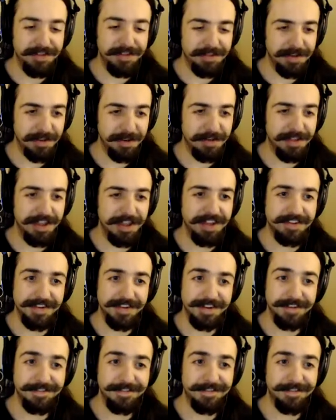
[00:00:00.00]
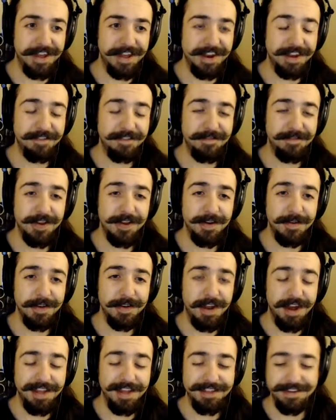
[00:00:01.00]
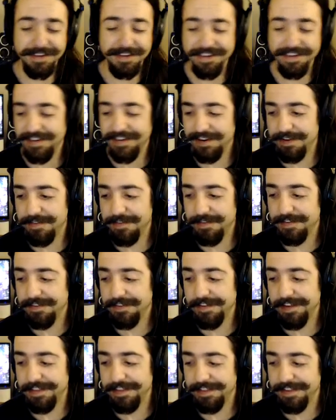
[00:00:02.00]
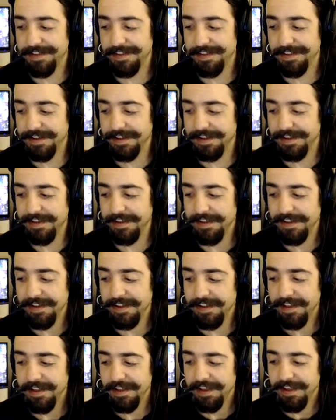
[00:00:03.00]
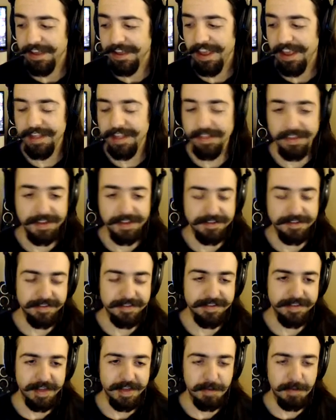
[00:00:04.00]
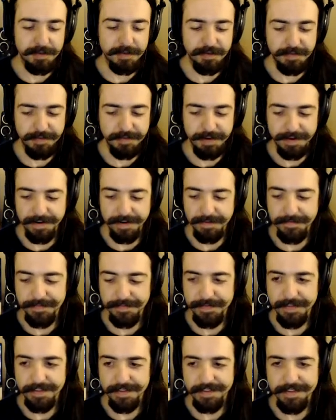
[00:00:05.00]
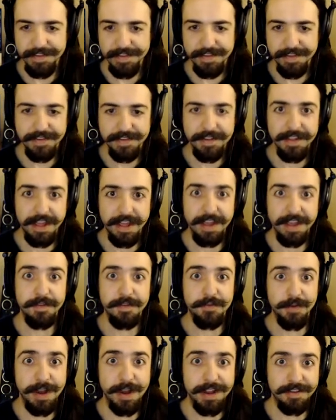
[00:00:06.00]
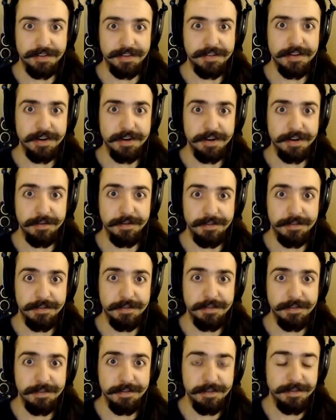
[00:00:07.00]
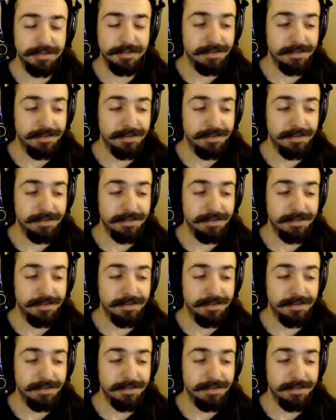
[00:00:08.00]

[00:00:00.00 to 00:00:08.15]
totally a TERF, and I've known other TERFs in the atheist skeptosphere, like trans TERFs. So,